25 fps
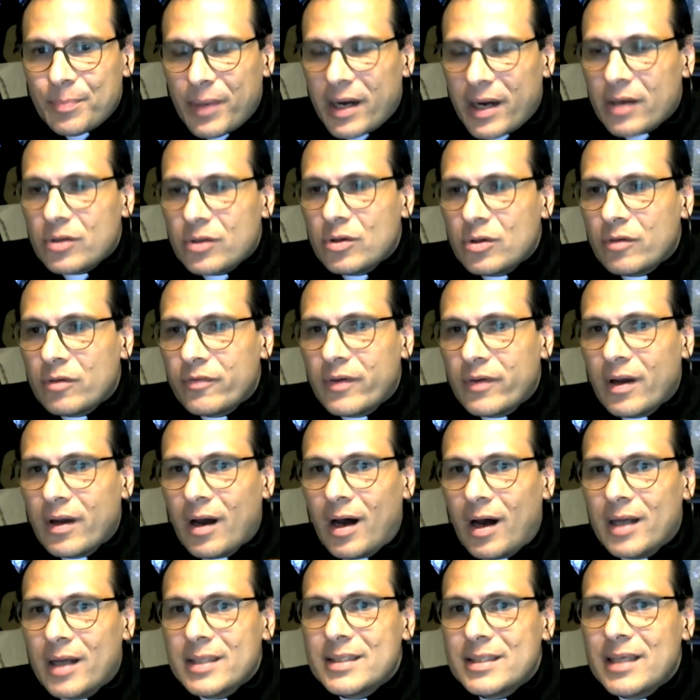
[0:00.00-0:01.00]
part of
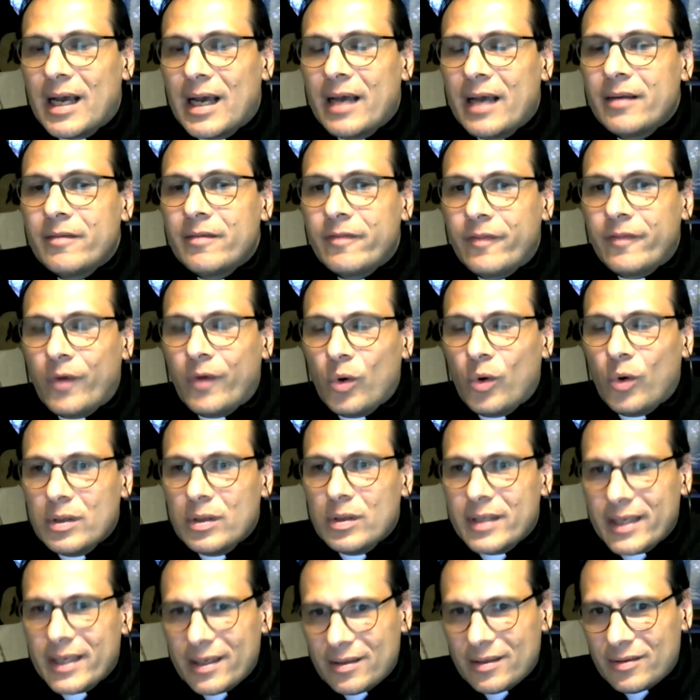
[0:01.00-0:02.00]
God's
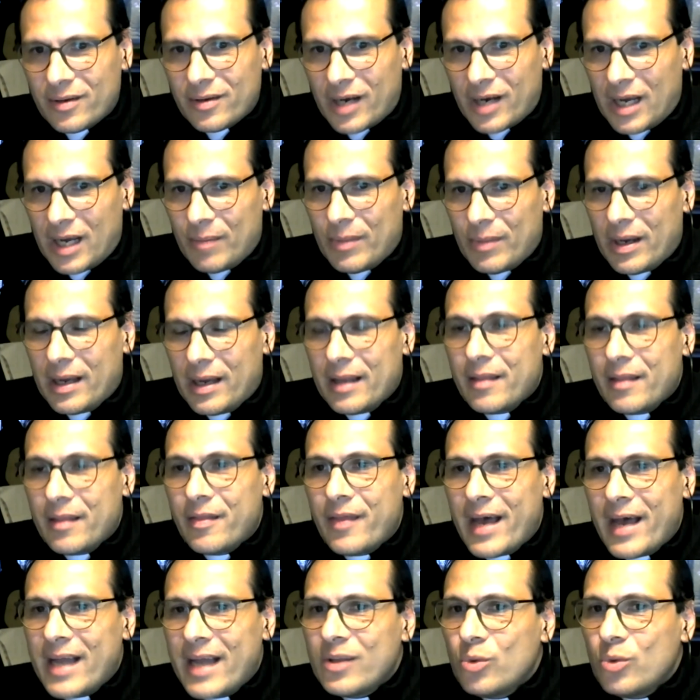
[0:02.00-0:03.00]
unfolding drama,
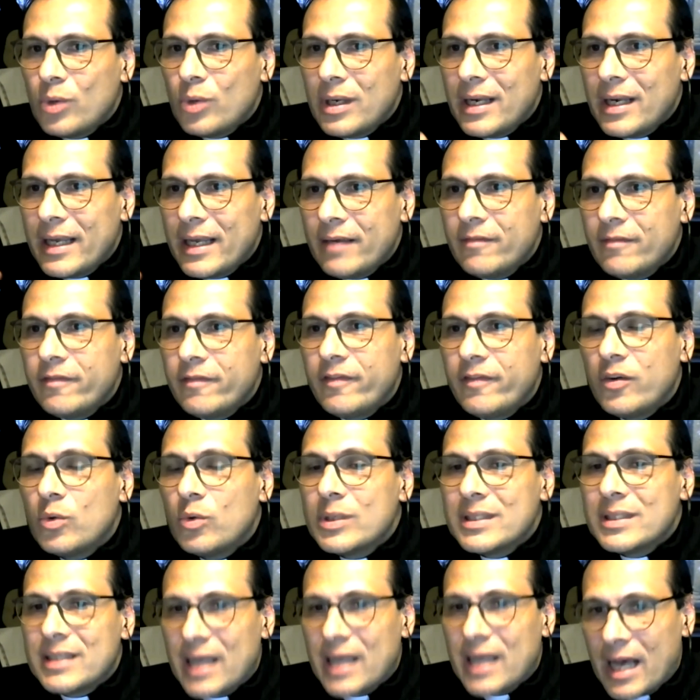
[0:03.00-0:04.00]
that will
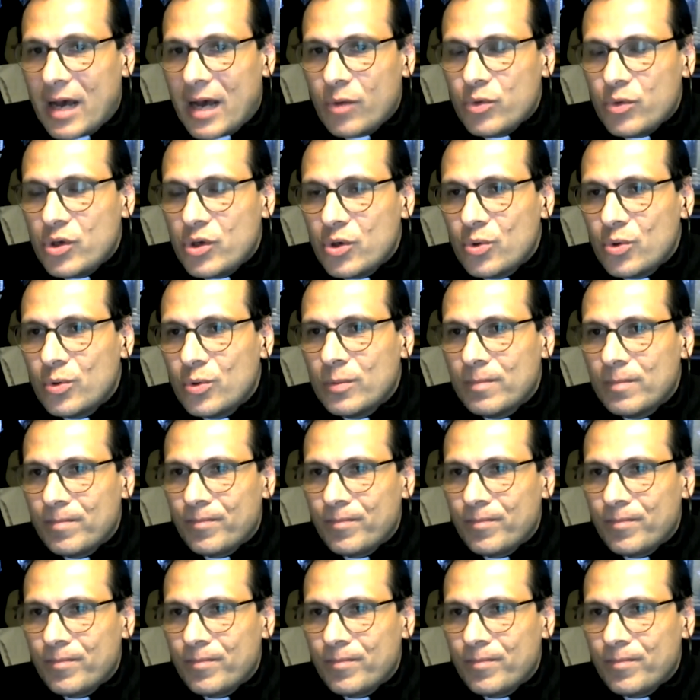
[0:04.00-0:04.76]
influence how you